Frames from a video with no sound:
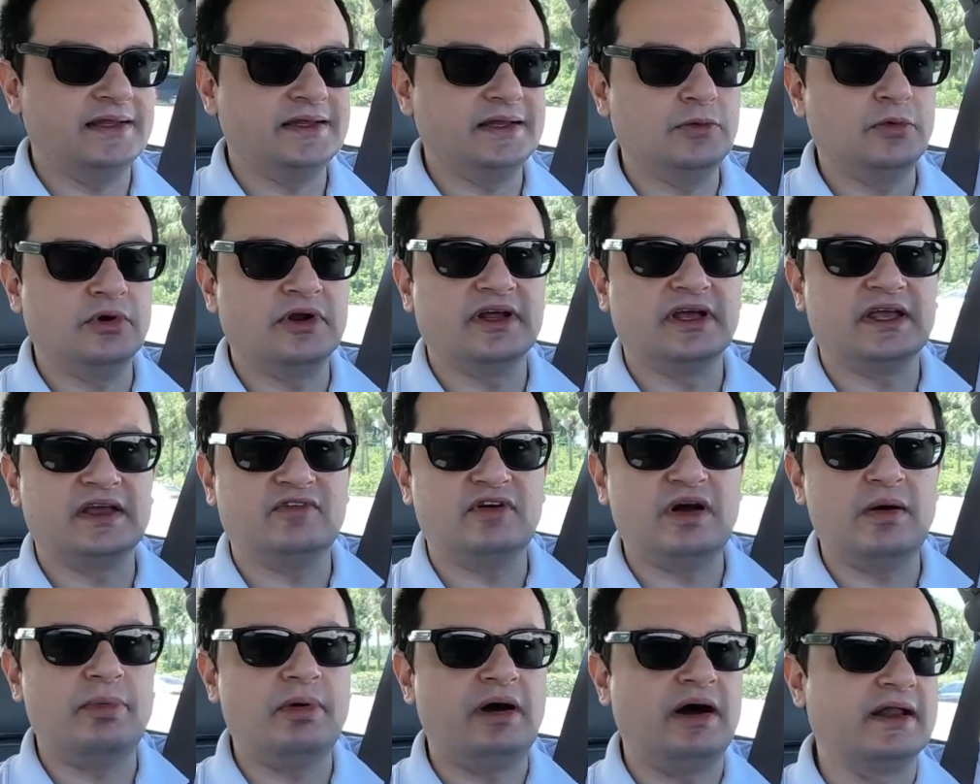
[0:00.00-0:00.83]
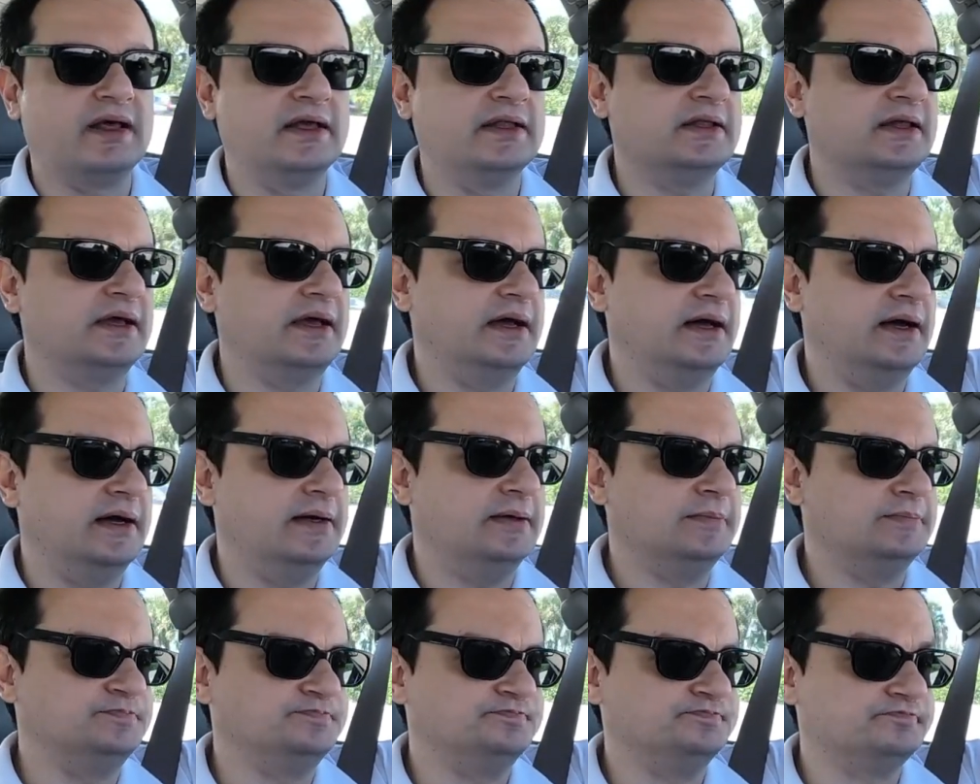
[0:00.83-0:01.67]
I didn't want to give up on it.
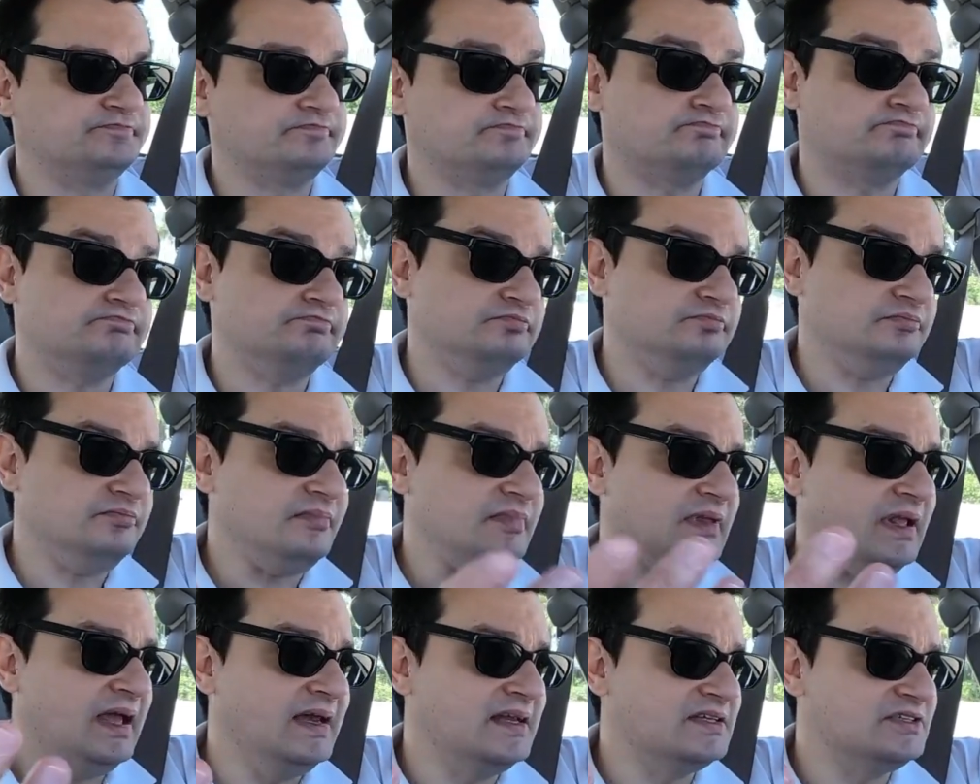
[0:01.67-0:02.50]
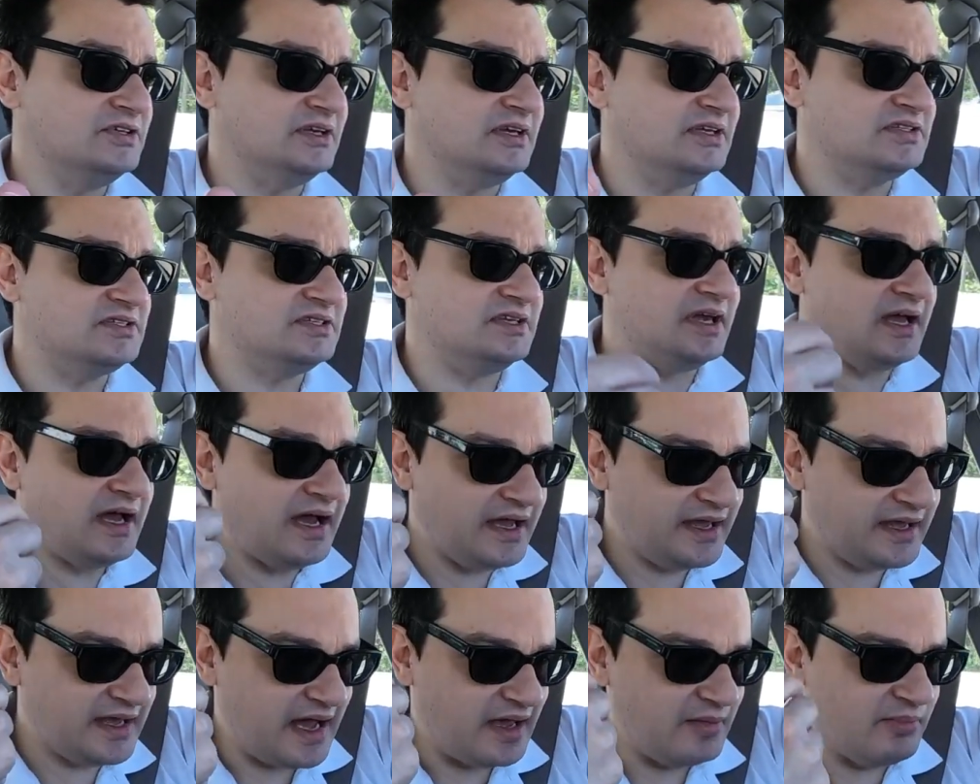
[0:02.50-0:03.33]
And as you can see,
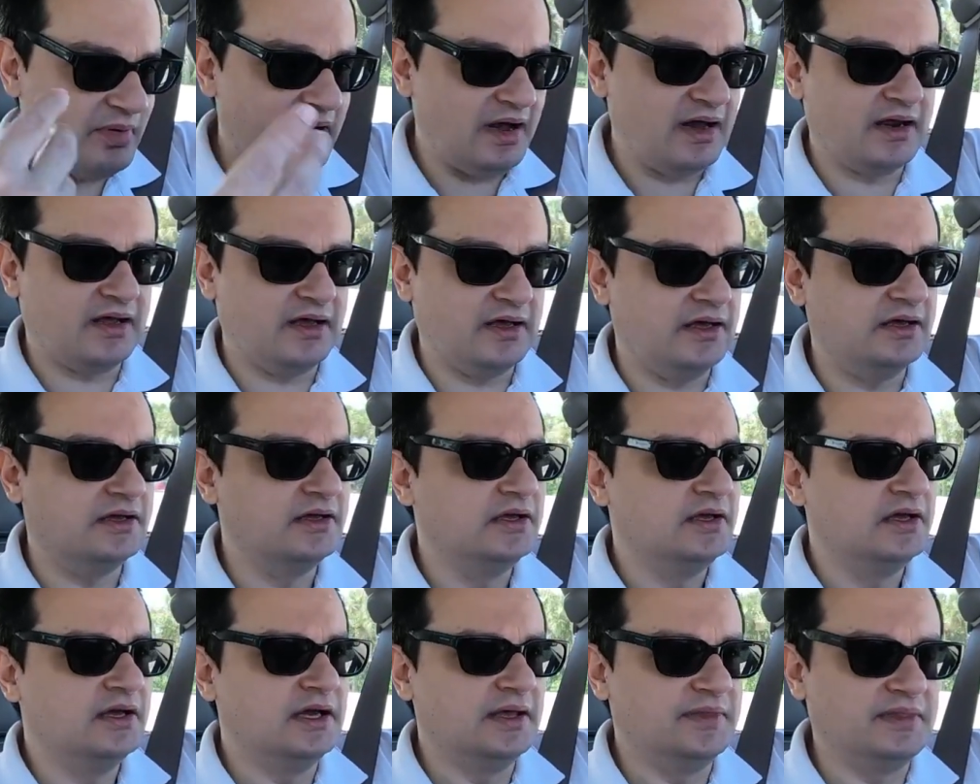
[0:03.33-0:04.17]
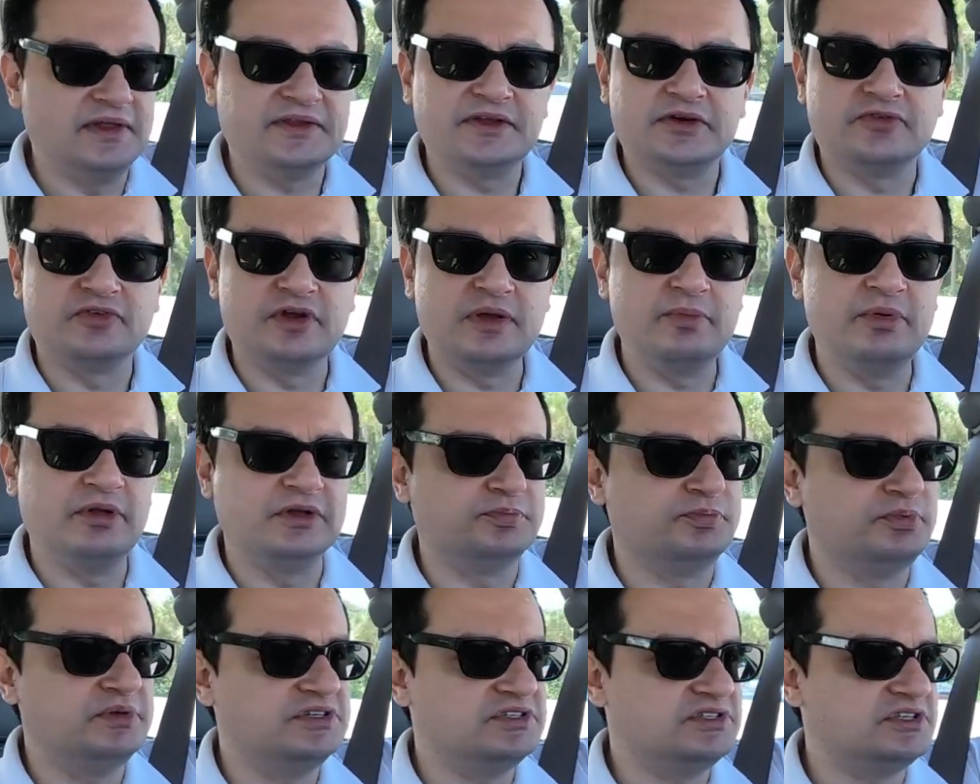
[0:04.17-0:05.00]
I bought another
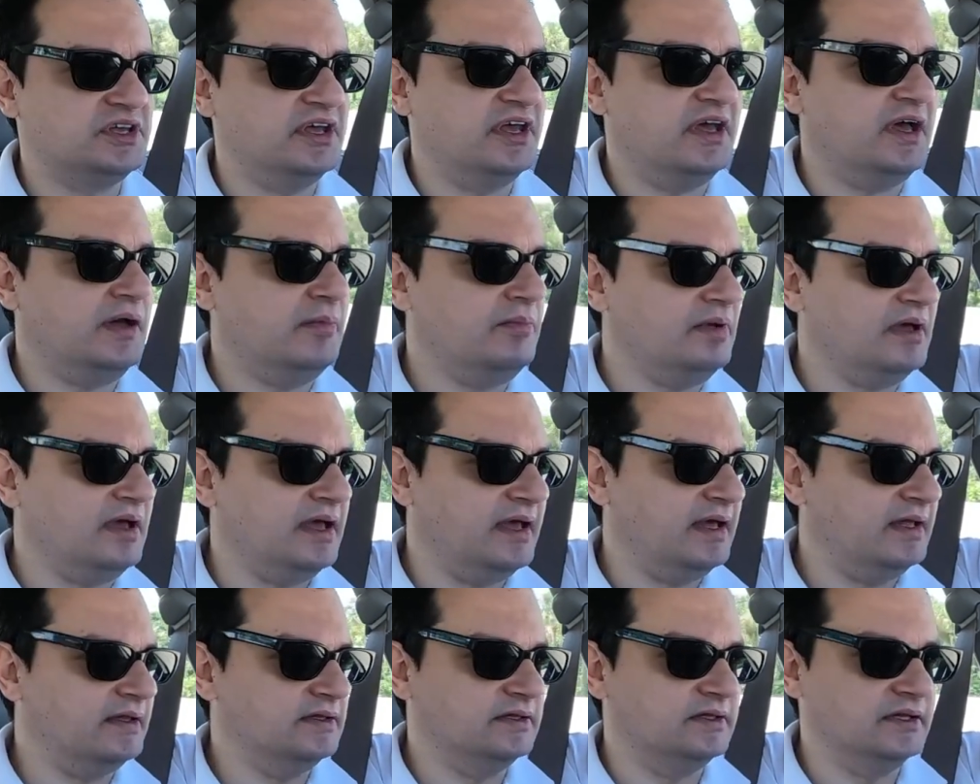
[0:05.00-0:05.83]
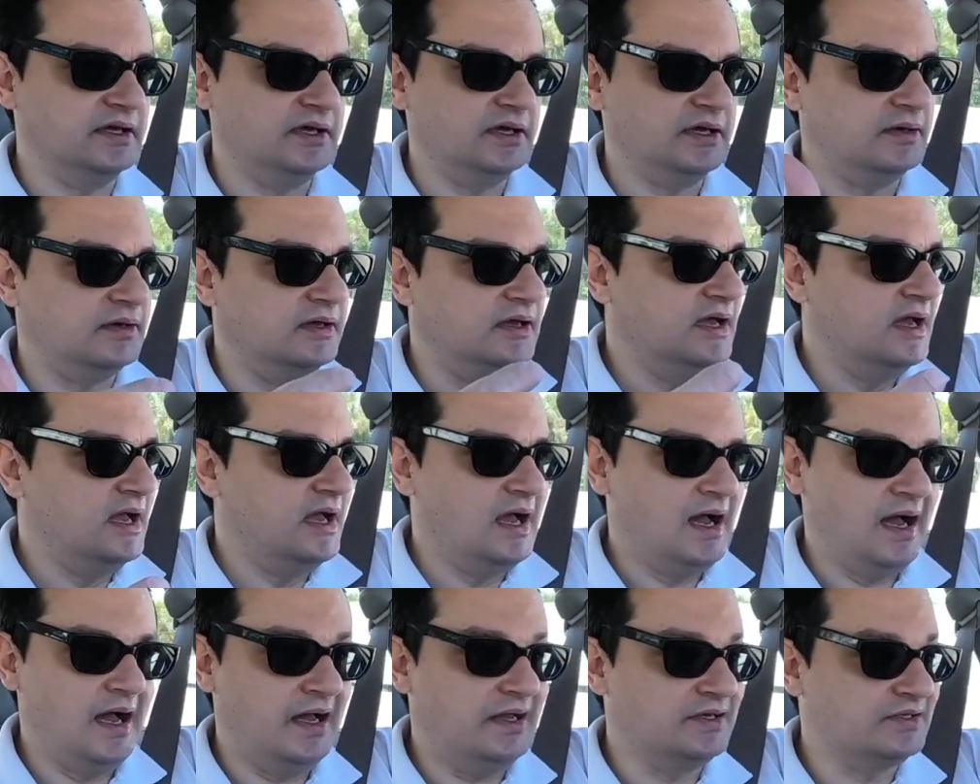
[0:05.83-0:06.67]
rebuilt PCM, and
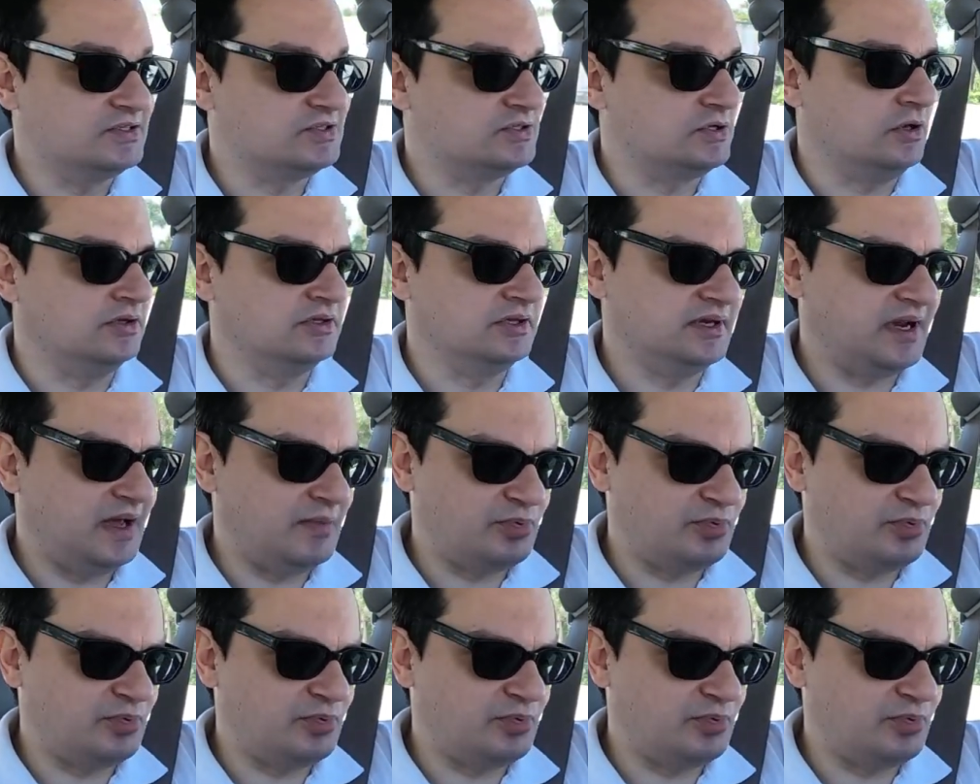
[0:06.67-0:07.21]
I installed it.